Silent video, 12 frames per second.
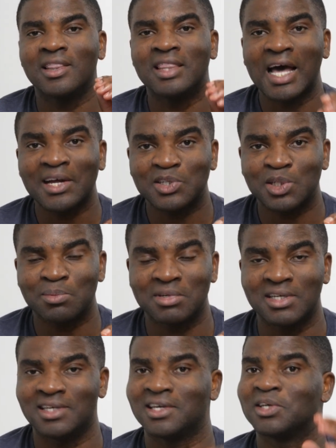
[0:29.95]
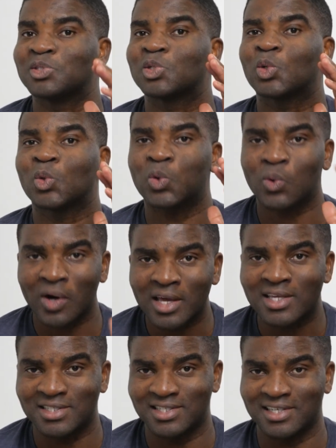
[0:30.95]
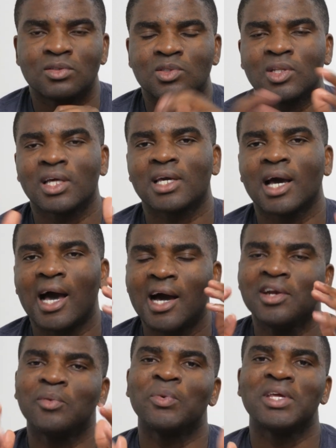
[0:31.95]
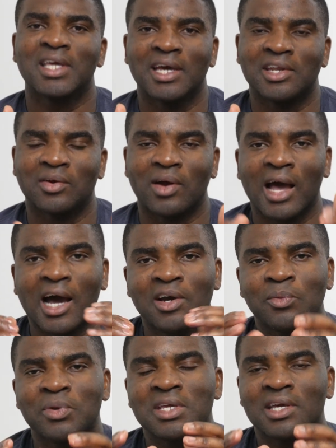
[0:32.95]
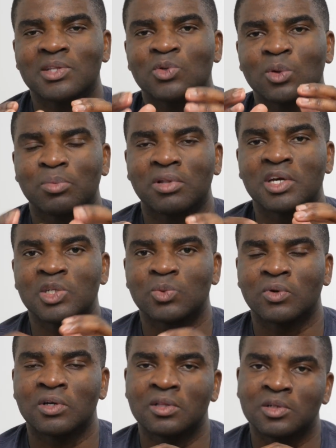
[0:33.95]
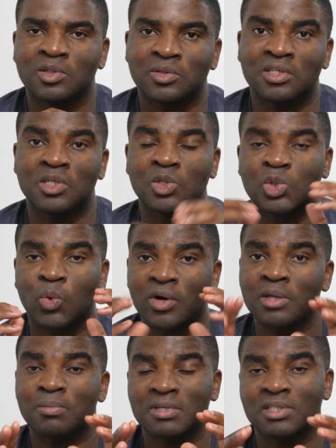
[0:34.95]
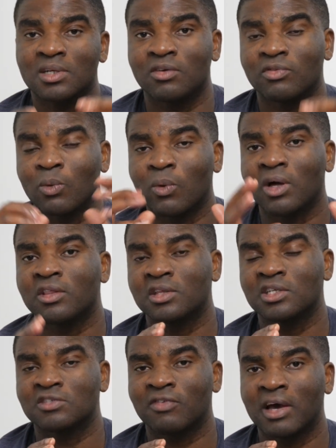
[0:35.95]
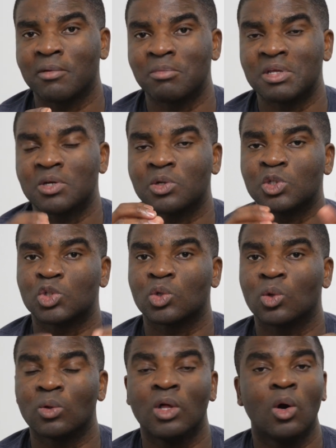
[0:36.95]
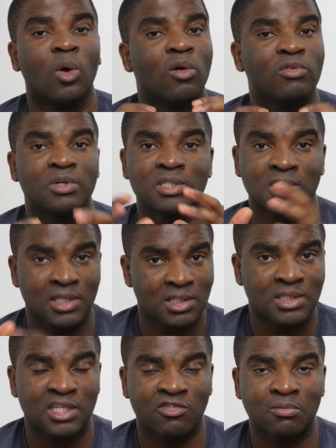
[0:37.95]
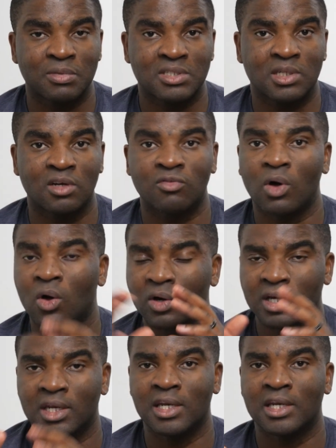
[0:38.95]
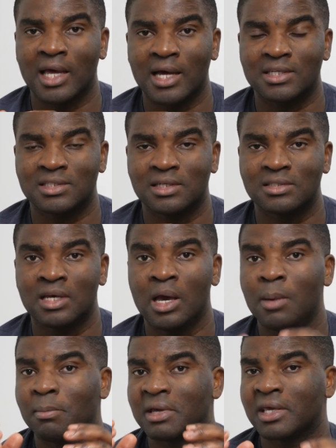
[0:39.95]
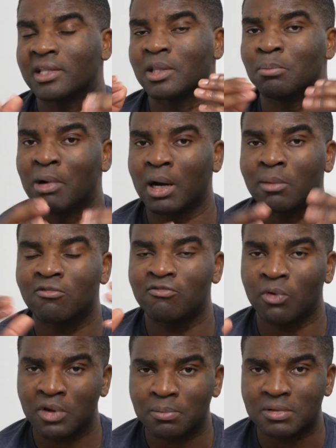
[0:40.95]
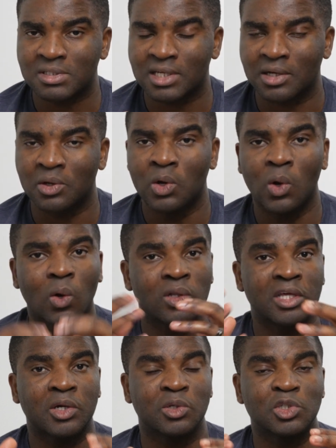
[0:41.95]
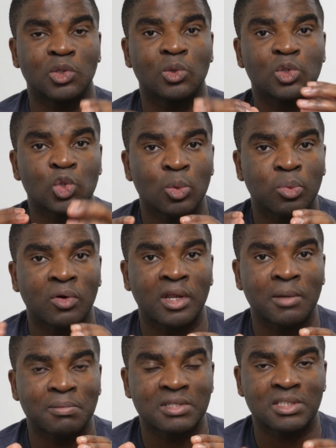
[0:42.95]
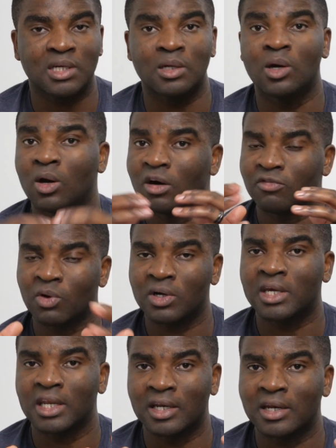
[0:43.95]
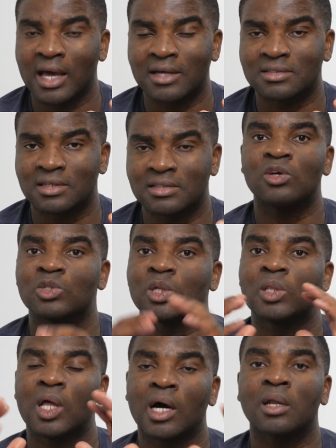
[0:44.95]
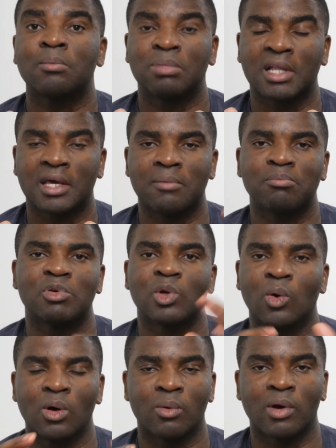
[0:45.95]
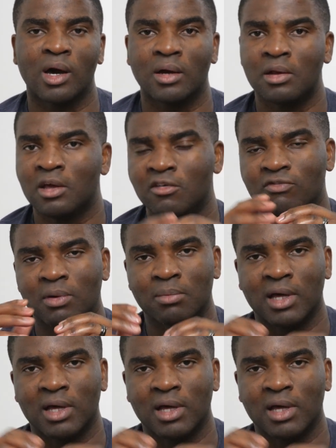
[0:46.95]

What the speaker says: That to me is crazy. So like, how did we get here? How did we get to a place where literally 20% of the wealthiest family control over 67% of all Canadian assets, but yet the bottom 40% only control 2.8% of all Canadian assets? There's a lot of blame to go around, from